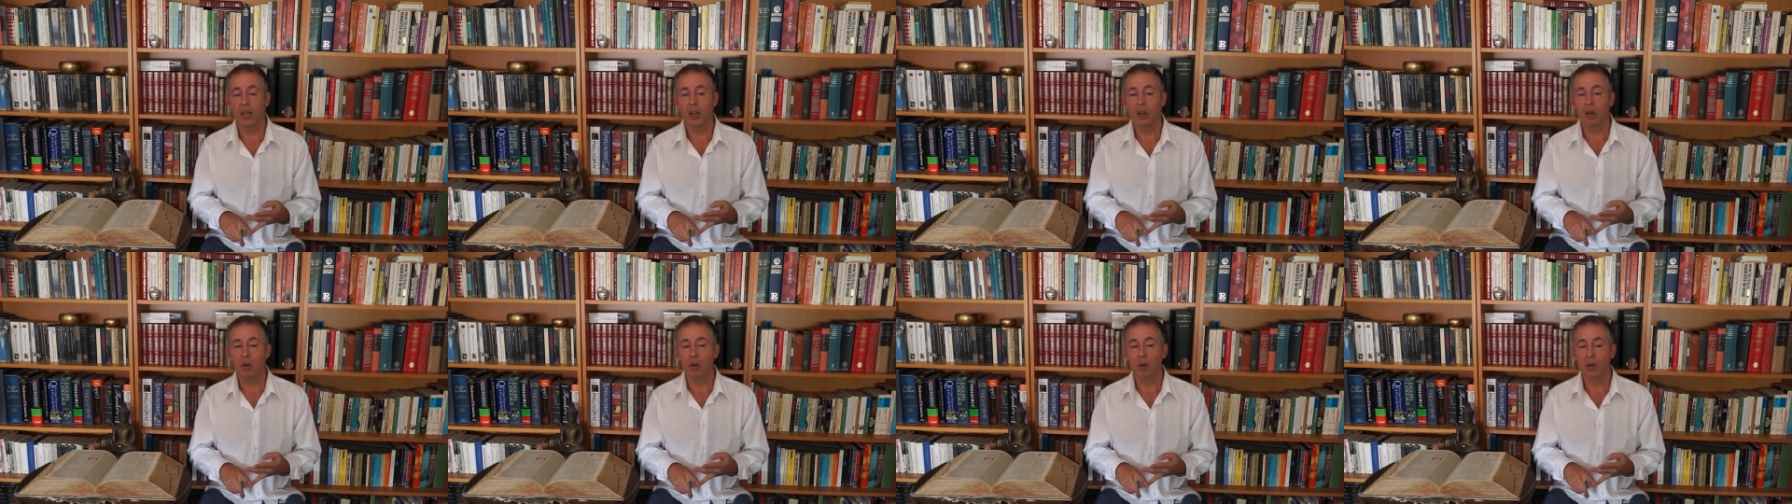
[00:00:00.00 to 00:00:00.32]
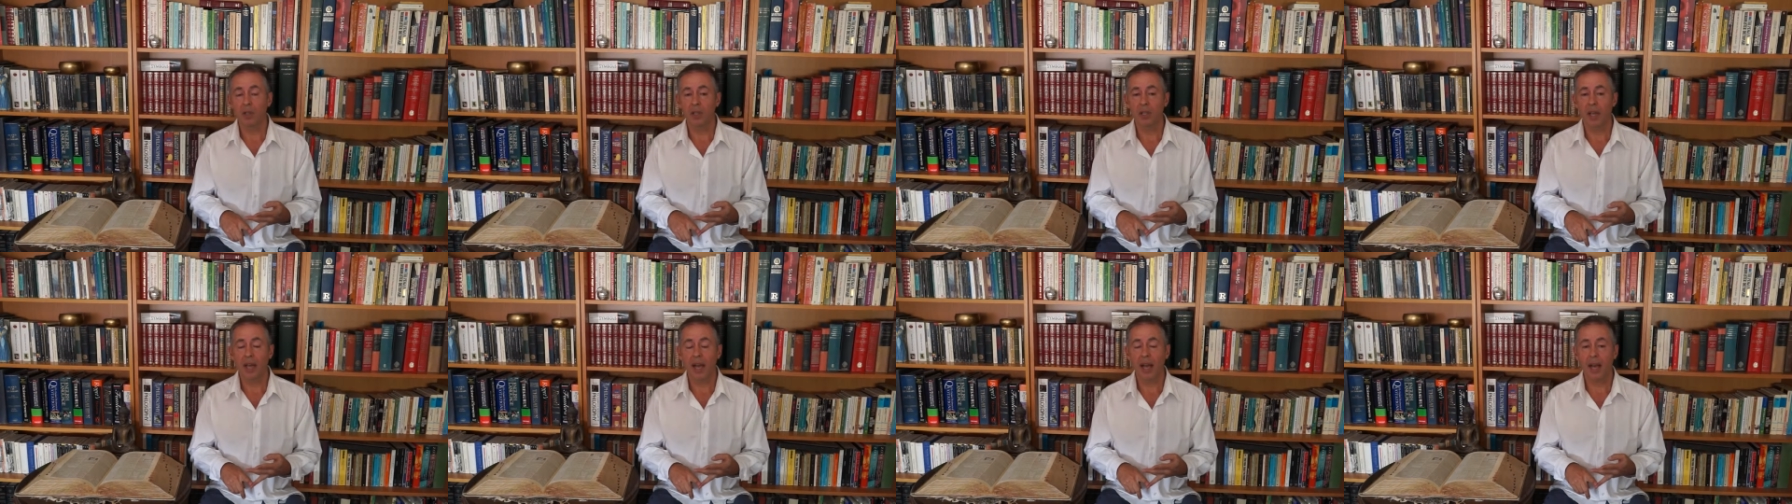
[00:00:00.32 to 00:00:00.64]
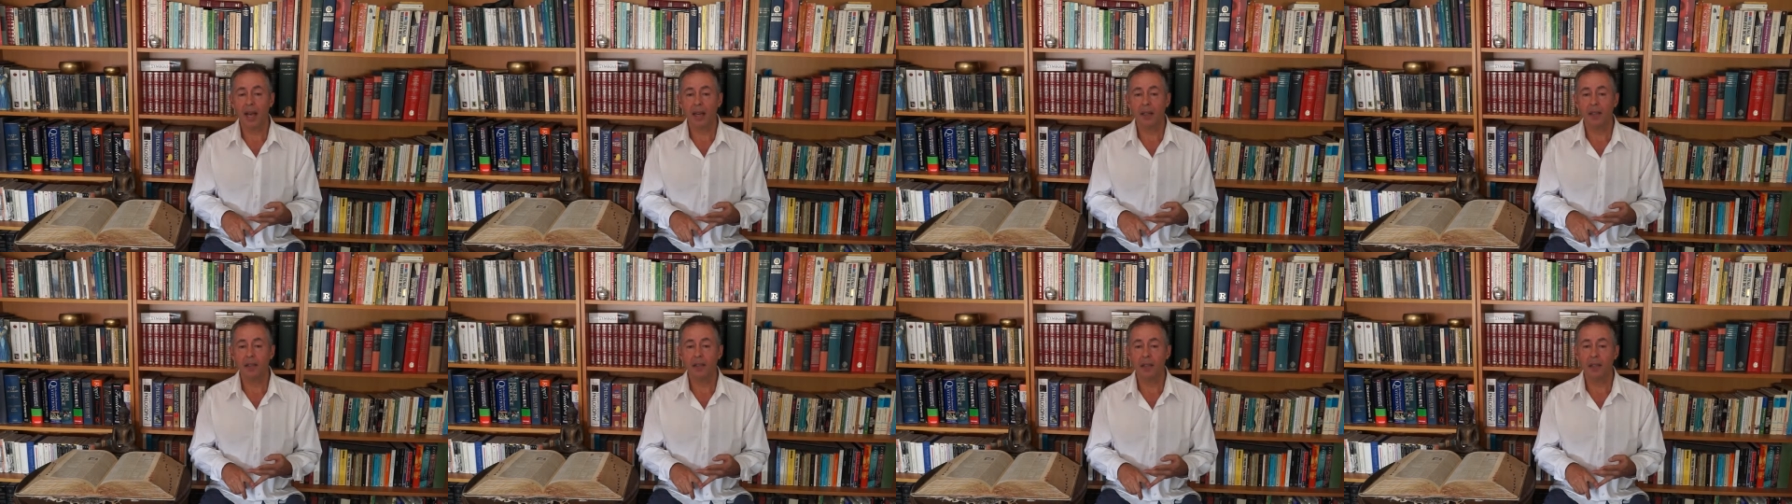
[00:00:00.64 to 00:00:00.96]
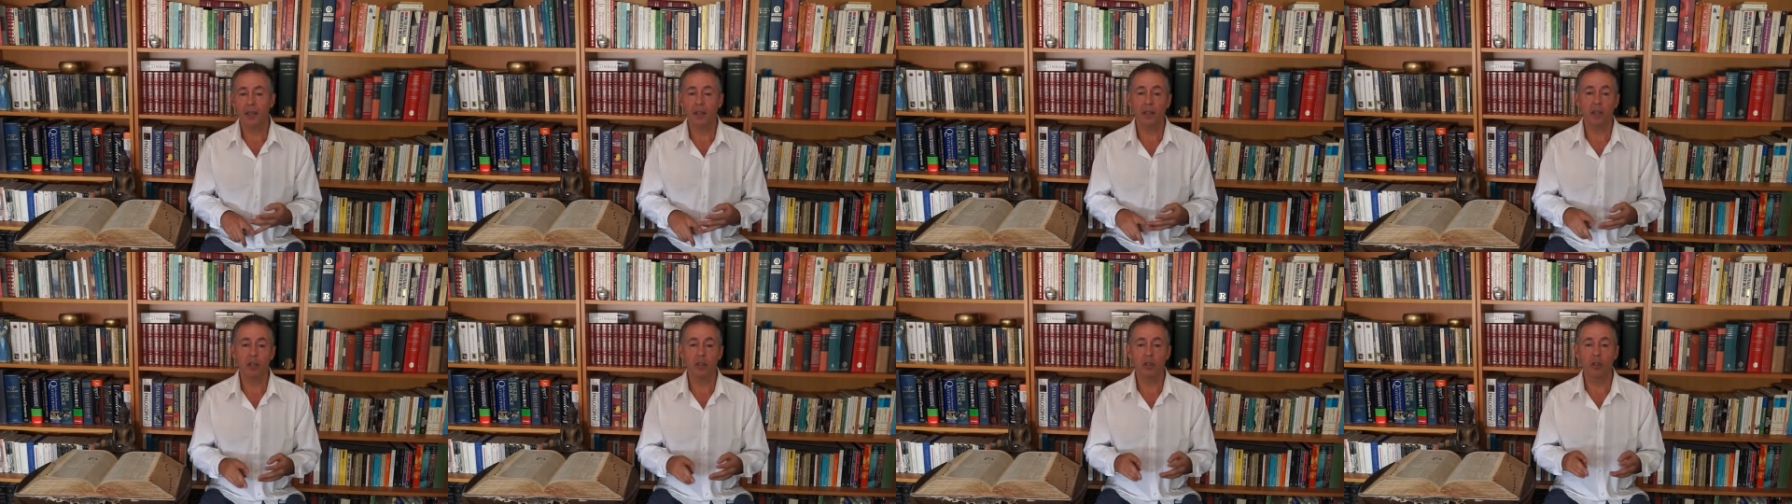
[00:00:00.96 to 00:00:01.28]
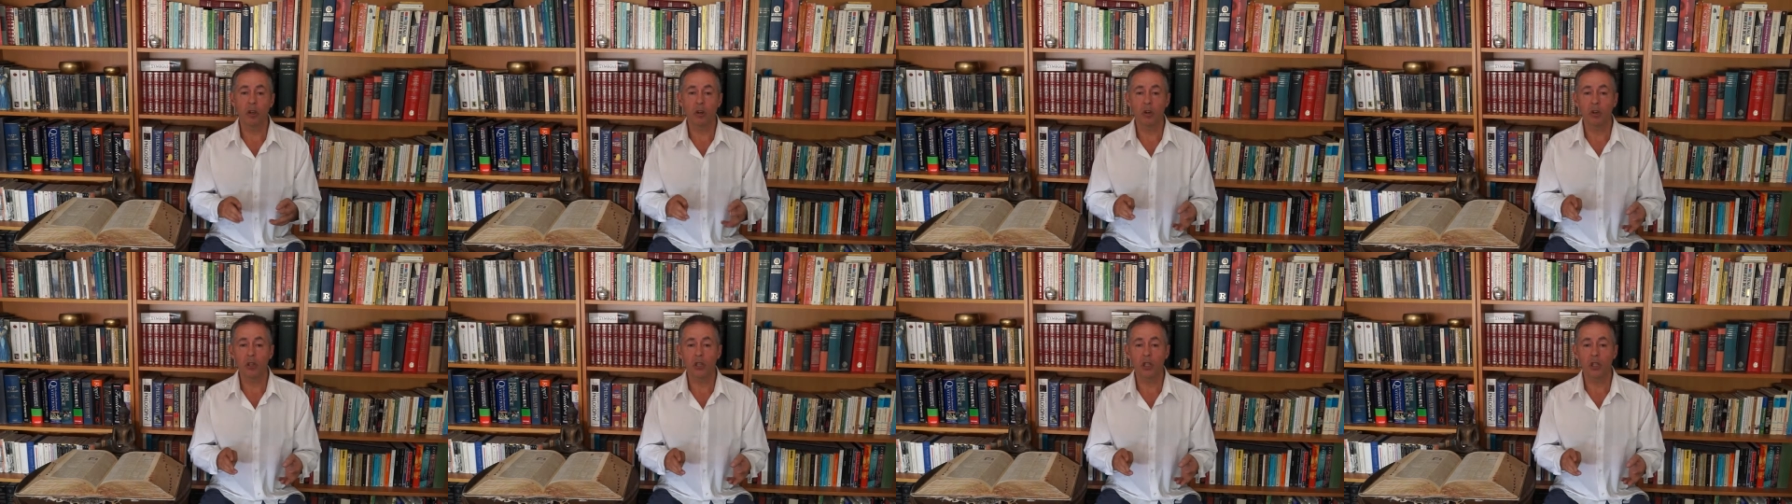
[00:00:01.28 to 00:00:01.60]
or to act in a
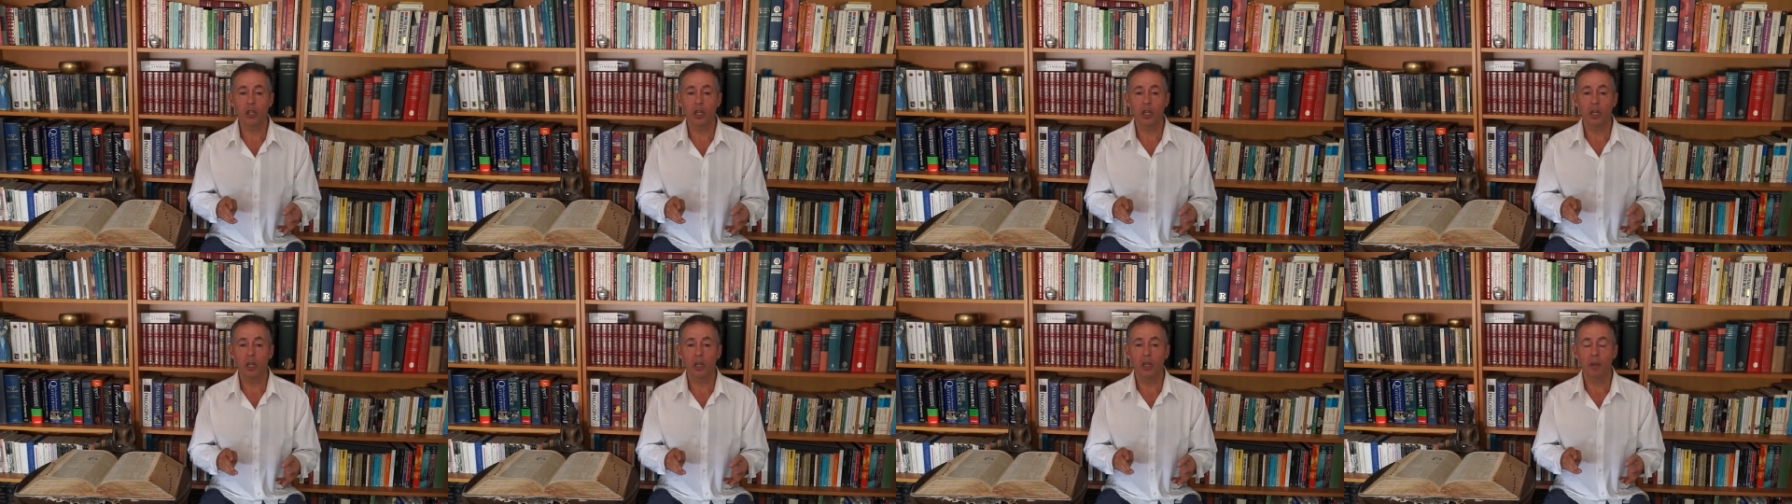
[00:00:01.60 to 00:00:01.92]
gauche